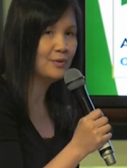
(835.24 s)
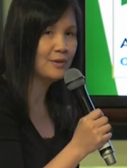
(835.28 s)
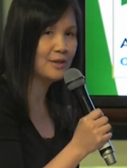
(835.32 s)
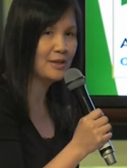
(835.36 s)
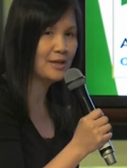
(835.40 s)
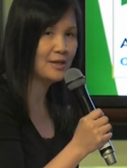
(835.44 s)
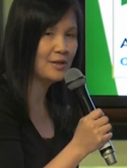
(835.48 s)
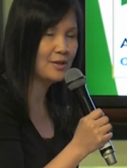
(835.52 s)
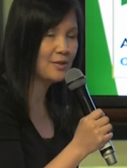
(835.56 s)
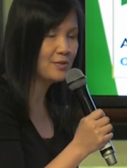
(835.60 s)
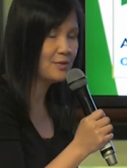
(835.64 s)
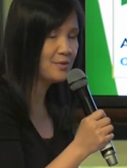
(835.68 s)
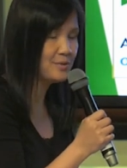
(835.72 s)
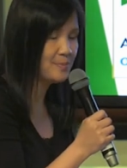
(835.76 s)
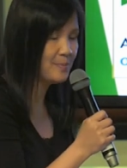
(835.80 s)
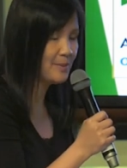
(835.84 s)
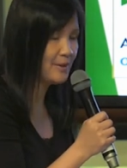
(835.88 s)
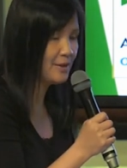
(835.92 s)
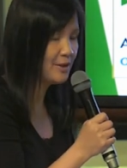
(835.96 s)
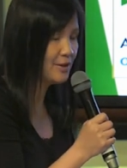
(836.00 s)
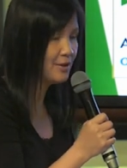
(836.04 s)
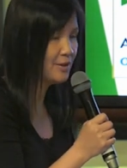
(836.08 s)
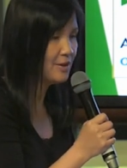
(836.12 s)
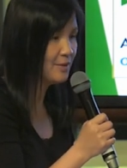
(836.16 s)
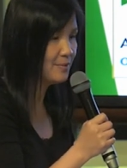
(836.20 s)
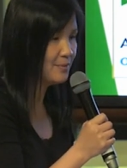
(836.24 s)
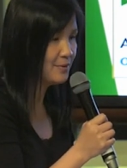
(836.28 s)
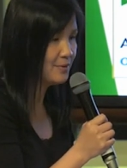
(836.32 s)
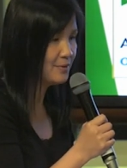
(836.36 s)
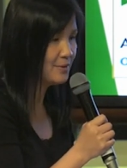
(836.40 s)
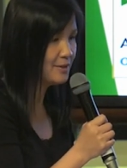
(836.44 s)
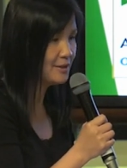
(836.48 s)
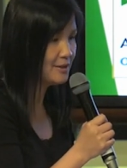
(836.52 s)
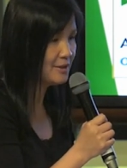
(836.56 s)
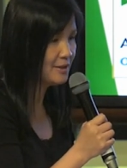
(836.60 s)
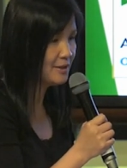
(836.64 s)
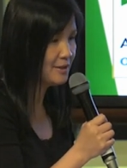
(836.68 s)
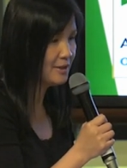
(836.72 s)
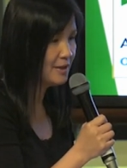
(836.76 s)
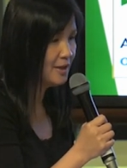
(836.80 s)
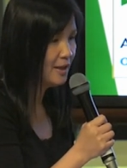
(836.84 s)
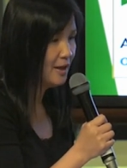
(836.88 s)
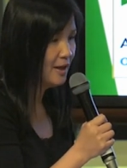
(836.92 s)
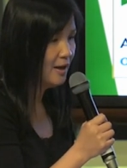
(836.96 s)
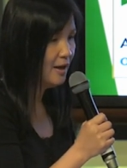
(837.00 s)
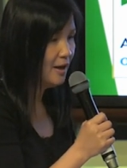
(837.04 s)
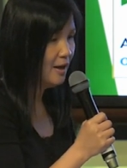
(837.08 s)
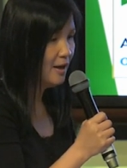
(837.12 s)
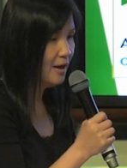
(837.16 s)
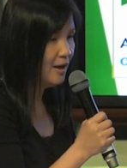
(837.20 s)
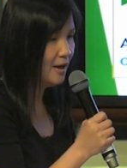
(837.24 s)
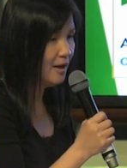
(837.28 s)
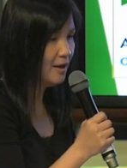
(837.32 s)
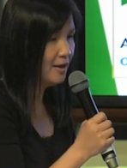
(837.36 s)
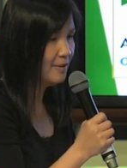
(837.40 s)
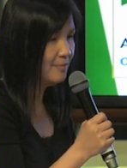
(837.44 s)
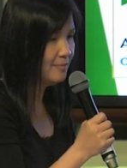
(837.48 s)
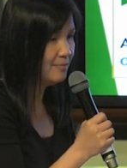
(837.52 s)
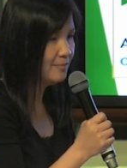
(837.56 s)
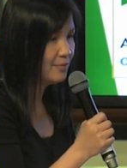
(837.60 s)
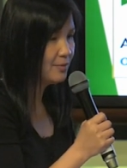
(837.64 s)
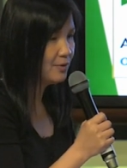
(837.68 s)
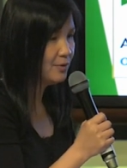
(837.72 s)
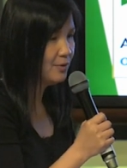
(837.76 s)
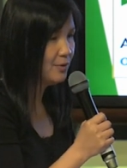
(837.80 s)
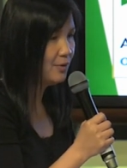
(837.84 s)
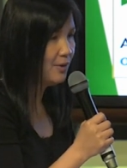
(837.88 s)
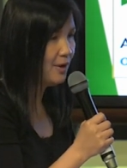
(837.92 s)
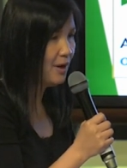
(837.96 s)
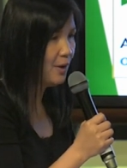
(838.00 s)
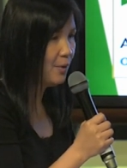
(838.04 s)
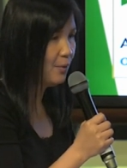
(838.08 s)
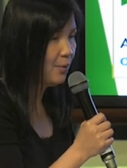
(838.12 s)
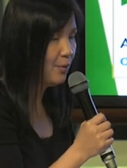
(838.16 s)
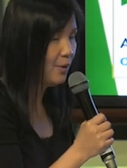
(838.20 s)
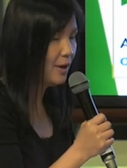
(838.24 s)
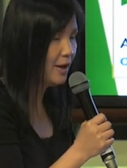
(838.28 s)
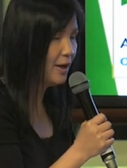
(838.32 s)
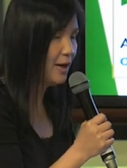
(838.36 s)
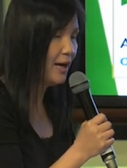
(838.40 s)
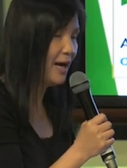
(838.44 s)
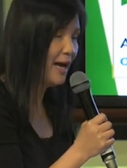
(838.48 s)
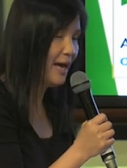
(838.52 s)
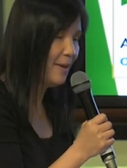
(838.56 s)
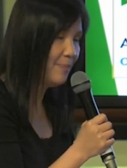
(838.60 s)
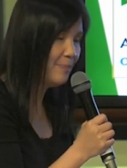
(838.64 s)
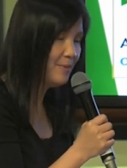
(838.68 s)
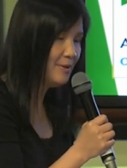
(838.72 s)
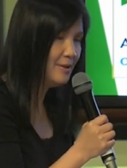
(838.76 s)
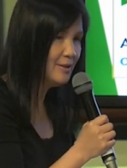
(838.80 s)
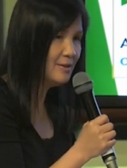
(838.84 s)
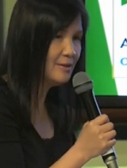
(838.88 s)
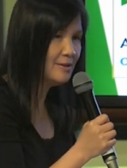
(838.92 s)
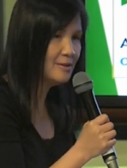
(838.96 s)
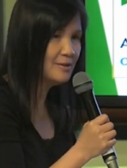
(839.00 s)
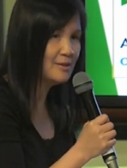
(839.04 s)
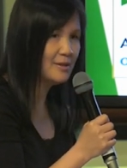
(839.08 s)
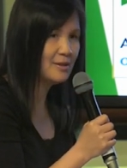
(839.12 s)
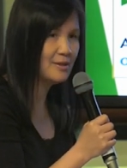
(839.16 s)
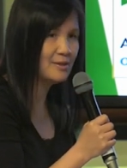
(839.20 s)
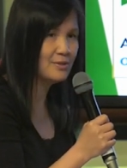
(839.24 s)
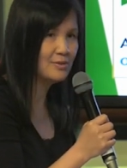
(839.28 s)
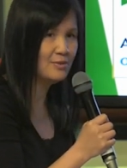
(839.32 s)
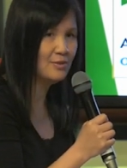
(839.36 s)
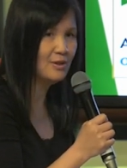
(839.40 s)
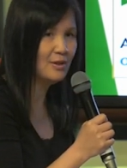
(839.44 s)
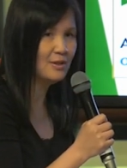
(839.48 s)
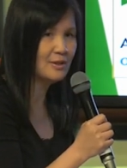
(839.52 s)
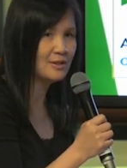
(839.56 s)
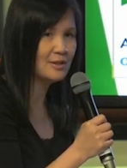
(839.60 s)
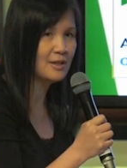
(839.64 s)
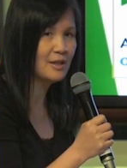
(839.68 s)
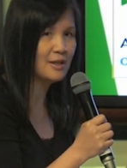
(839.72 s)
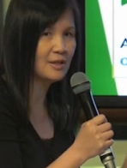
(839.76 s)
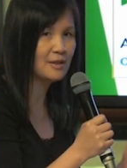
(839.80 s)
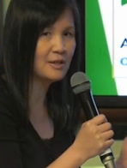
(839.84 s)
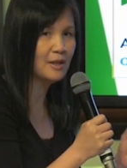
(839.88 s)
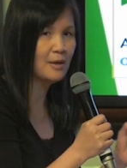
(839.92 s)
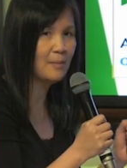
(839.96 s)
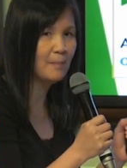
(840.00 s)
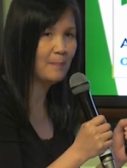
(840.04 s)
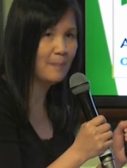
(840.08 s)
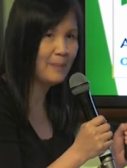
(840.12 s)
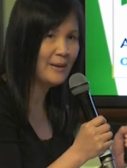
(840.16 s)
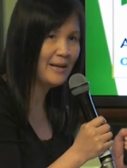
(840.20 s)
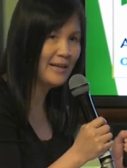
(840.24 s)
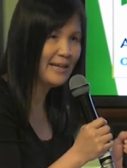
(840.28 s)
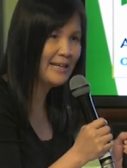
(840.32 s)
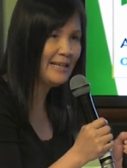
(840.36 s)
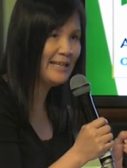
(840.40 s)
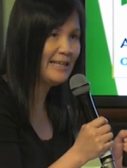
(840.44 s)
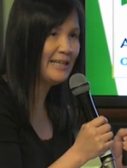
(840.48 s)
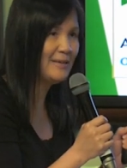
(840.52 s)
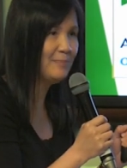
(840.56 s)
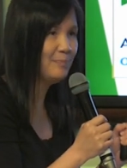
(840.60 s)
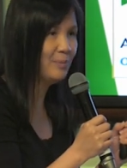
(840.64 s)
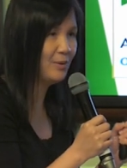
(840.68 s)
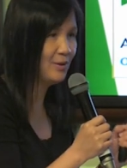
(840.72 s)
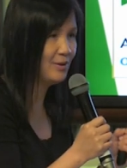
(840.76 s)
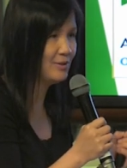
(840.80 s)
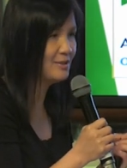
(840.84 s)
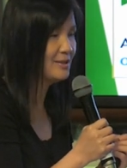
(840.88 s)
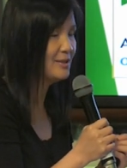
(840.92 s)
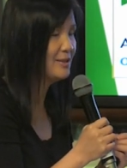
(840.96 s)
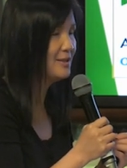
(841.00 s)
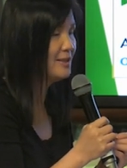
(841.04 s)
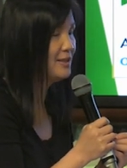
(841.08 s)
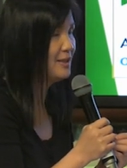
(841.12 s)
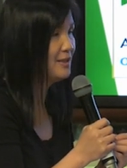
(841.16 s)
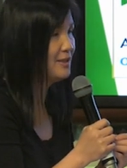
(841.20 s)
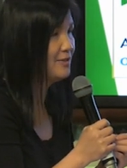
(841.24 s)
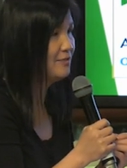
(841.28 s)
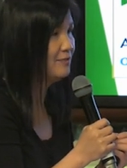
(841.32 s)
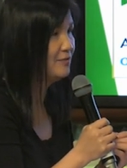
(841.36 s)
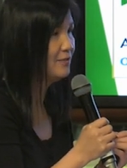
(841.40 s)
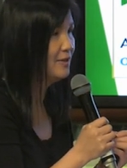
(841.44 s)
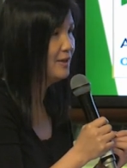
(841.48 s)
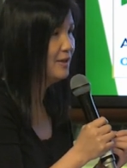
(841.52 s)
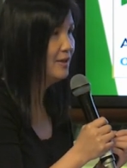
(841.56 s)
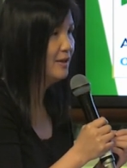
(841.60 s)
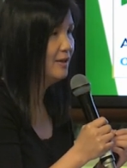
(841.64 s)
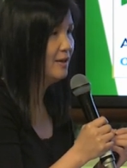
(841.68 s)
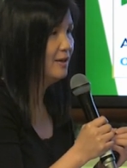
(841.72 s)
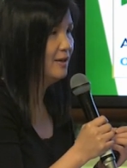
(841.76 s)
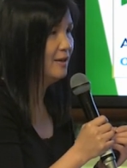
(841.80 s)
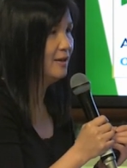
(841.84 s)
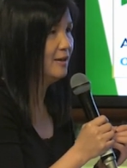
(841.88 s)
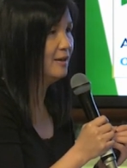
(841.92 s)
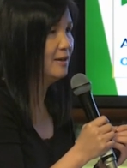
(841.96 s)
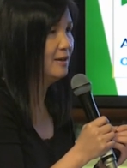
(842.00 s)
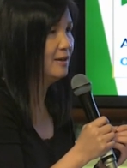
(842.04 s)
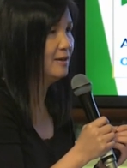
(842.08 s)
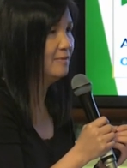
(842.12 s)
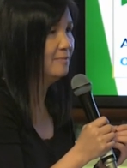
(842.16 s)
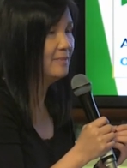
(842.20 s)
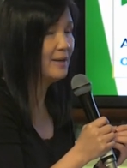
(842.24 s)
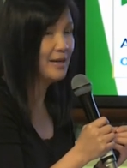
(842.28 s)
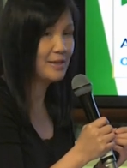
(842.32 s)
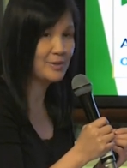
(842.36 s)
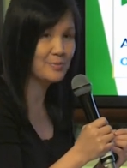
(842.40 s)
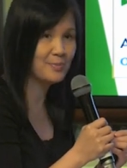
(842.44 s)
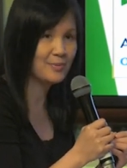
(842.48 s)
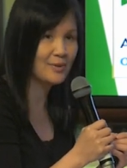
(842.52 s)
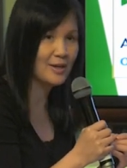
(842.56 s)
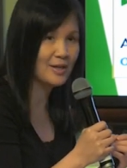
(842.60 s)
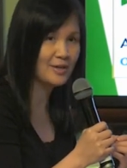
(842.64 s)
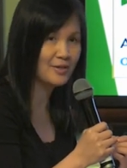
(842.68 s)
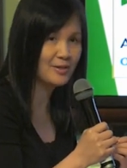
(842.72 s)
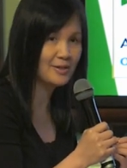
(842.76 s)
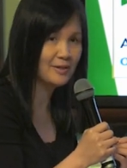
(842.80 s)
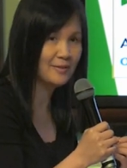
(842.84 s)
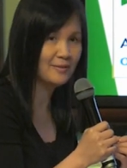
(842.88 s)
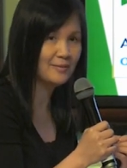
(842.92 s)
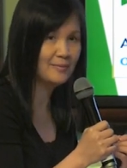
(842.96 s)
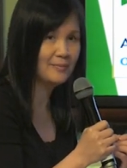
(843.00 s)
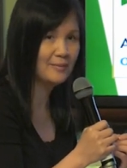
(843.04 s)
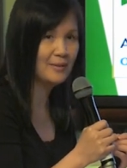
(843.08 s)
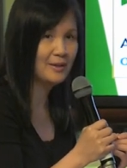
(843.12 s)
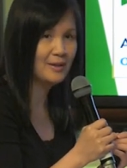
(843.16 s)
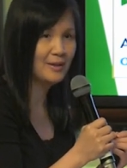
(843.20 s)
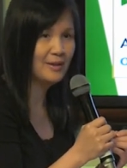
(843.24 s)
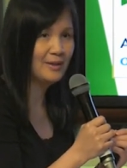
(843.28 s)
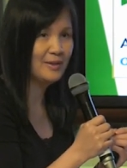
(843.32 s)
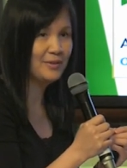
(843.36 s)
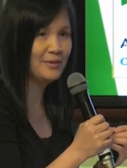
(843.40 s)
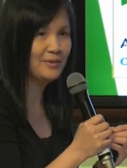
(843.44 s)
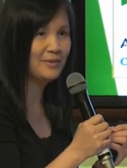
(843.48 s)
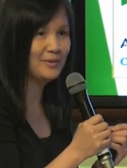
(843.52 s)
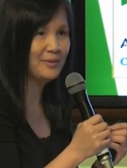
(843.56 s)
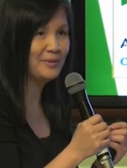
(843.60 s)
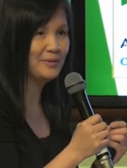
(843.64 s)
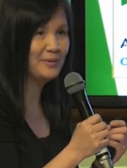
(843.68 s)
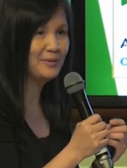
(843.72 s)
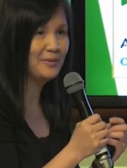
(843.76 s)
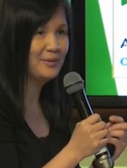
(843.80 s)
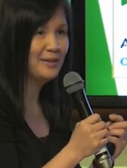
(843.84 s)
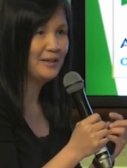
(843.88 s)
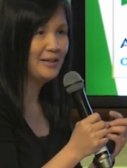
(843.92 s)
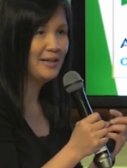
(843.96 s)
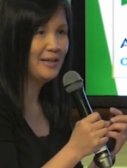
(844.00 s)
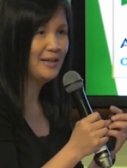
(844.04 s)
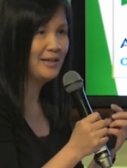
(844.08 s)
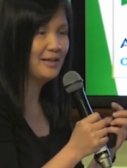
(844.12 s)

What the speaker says: for English-speaking community, happiness is not a completely positive expression. You know,